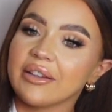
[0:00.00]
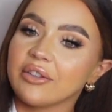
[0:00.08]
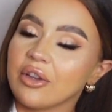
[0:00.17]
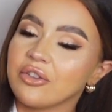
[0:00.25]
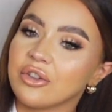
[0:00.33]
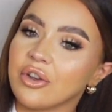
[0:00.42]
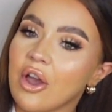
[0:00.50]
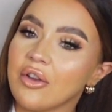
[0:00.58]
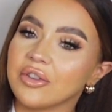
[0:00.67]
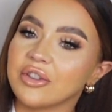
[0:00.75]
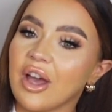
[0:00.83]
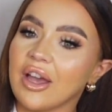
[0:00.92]
It's such an
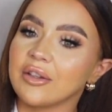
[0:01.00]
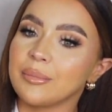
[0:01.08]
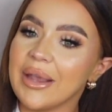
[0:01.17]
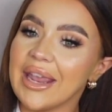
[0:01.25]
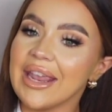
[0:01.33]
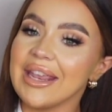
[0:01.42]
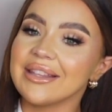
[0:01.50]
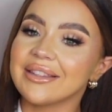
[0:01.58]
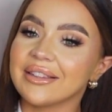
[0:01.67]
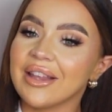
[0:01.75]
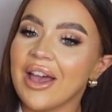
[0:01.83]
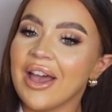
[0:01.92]
oversized
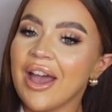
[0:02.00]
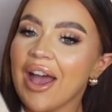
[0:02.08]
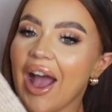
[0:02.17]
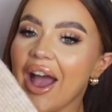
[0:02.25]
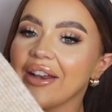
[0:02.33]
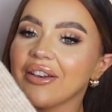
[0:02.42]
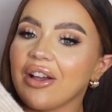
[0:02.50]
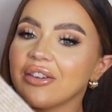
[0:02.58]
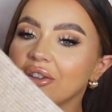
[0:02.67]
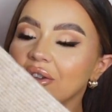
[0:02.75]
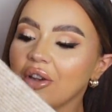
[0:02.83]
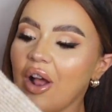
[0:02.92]
piece, and I
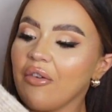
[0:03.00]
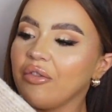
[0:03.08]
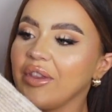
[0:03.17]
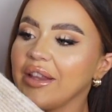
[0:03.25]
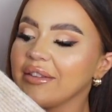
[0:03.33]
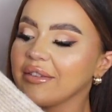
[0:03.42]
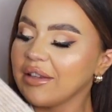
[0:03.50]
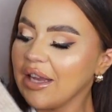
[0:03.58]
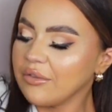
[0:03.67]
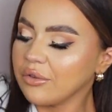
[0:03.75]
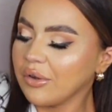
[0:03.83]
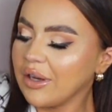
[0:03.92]
just love the
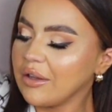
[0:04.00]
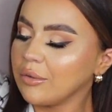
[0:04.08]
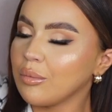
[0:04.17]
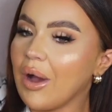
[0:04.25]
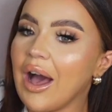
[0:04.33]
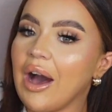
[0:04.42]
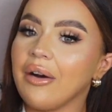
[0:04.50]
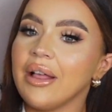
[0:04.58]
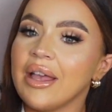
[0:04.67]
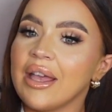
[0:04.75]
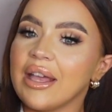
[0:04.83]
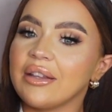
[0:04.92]
sleeves on it as well.
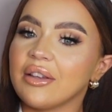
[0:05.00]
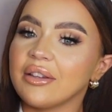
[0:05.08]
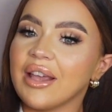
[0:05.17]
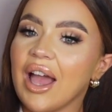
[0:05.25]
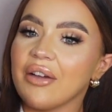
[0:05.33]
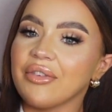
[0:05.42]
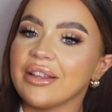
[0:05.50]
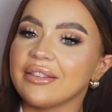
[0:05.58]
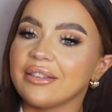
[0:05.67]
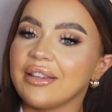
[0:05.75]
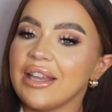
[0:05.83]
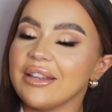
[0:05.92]
It does have a
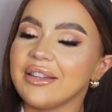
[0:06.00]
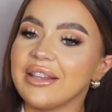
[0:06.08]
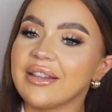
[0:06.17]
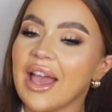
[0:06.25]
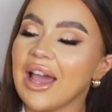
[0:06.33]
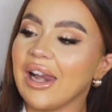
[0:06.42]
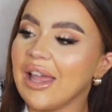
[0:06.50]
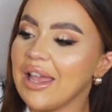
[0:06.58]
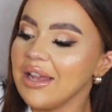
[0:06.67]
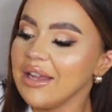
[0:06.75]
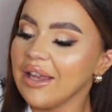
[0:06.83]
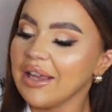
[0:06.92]
slip
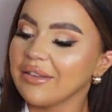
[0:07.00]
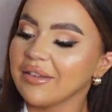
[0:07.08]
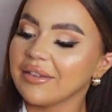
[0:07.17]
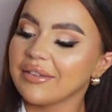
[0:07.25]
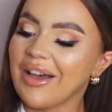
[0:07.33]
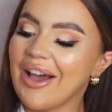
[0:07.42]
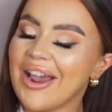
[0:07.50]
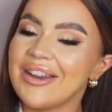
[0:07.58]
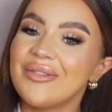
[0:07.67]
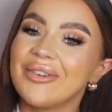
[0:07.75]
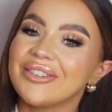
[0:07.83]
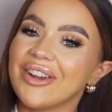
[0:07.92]
detailing in the
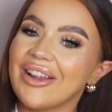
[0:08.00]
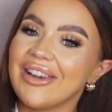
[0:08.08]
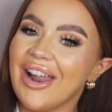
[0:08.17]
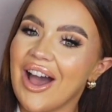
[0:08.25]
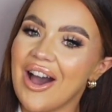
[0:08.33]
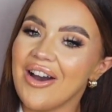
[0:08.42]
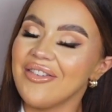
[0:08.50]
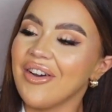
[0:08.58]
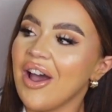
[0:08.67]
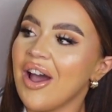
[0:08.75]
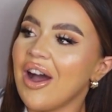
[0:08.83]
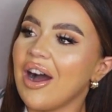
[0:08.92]
side, which I love.
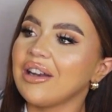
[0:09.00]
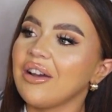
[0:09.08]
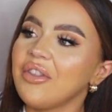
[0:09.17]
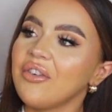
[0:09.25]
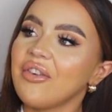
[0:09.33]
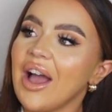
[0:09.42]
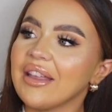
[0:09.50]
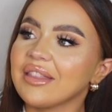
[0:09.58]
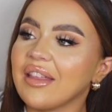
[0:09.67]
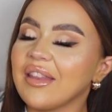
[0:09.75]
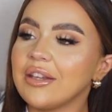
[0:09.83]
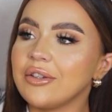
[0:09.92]
I love the fact
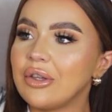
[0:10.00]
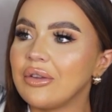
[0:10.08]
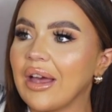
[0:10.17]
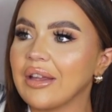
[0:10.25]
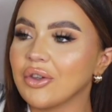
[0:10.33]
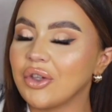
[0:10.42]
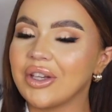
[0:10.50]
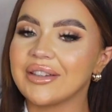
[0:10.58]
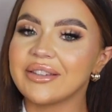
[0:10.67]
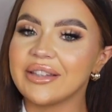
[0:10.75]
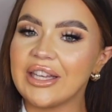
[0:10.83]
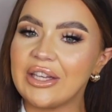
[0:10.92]
that they do that so you can
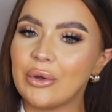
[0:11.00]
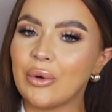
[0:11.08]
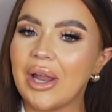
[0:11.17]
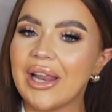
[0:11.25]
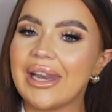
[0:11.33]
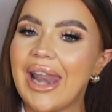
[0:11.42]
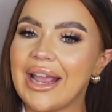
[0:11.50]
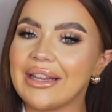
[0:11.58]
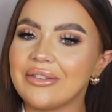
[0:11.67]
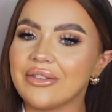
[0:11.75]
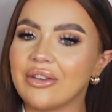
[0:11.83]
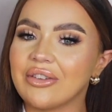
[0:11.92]
see your like
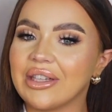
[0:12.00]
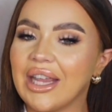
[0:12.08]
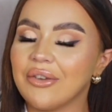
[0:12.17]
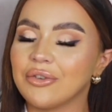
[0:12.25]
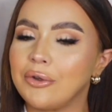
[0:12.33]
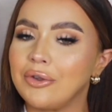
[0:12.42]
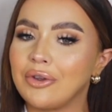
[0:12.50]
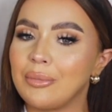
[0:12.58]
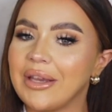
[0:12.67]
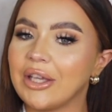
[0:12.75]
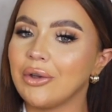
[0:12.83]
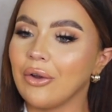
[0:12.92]
leggings underneath, so it doesn't
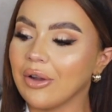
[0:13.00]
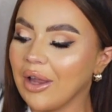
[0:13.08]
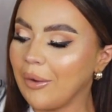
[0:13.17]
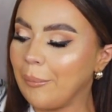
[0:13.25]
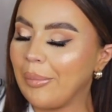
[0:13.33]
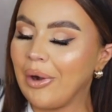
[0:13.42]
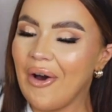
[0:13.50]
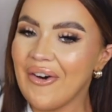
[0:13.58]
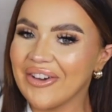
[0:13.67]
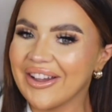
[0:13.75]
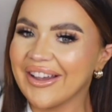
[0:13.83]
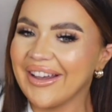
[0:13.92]
make you look like a
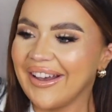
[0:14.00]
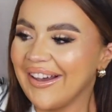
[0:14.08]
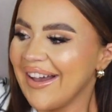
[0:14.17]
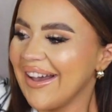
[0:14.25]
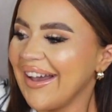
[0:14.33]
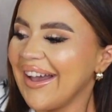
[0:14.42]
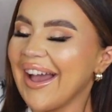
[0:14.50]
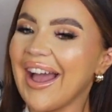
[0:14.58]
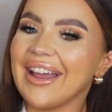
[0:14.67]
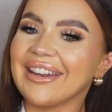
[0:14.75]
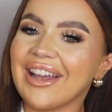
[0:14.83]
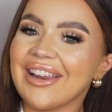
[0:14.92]
block.
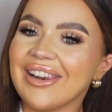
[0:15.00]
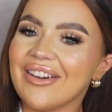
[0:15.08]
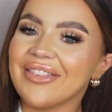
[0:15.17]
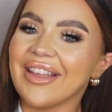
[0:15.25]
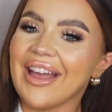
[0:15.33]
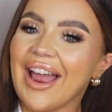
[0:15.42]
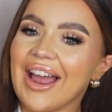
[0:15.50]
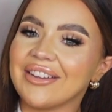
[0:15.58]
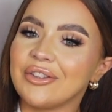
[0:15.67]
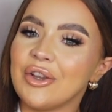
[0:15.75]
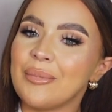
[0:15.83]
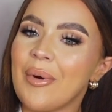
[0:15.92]
And I love that it
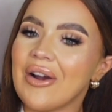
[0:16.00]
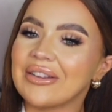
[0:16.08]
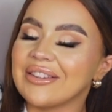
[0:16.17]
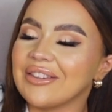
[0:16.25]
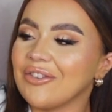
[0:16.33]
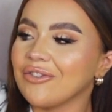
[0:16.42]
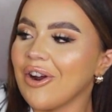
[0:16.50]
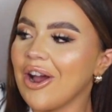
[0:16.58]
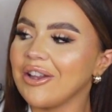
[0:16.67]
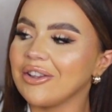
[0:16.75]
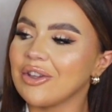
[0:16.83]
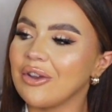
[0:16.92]
has 2 pockets in the
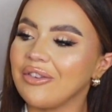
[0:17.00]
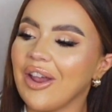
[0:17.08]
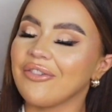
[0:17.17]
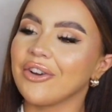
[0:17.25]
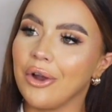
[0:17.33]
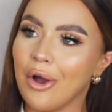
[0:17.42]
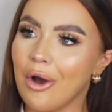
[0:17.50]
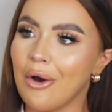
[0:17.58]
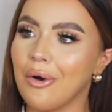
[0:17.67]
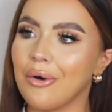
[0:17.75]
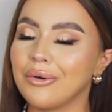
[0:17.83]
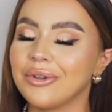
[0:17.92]
front, so if you have a
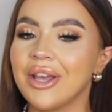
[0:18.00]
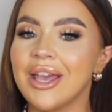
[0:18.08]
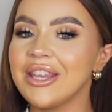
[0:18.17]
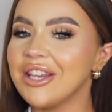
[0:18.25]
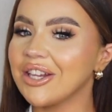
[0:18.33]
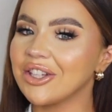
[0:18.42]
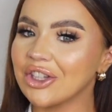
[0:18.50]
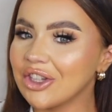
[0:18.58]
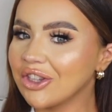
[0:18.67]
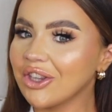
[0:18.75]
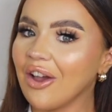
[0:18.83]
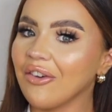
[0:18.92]
cold, you can just
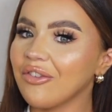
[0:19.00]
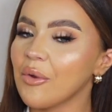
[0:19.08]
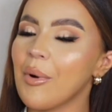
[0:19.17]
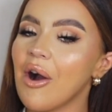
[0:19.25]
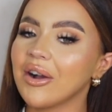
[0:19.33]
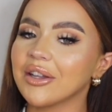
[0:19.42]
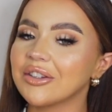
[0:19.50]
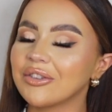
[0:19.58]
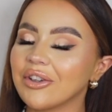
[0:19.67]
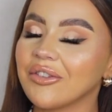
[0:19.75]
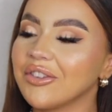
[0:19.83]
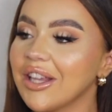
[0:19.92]
stuff your pockets
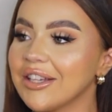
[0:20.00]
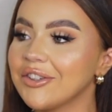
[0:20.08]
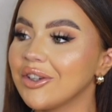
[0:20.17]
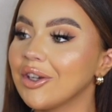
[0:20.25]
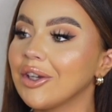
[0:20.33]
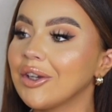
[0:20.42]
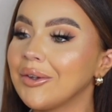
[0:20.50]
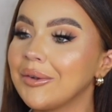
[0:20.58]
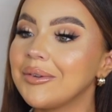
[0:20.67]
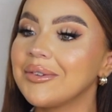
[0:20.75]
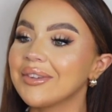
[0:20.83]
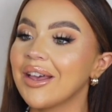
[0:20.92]
full of
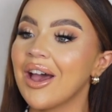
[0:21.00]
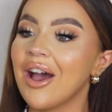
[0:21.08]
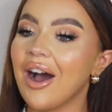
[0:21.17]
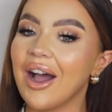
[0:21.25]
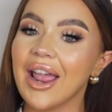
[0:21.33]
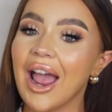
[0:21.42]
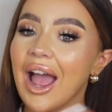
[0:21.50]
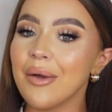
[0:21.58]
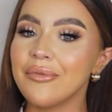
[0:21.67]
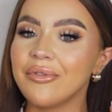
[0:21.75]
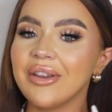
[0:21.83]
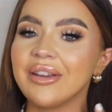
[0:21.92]
tissues. I am
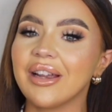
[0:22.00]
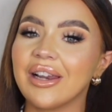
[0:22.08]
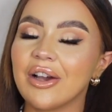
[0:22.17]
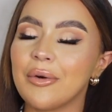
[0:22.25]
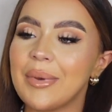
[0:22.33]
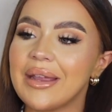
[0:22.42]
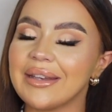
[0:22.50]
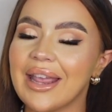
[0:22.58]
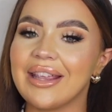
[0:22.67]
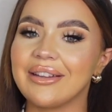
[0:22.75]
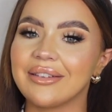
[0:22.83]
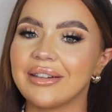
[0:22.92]
feeling a little bit
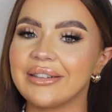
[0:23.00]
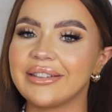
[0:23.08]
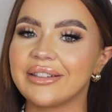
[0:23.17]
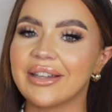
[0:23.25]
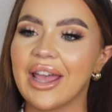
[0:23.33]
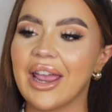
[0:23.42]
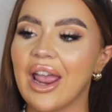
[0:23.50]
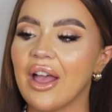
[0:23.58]
nasally today.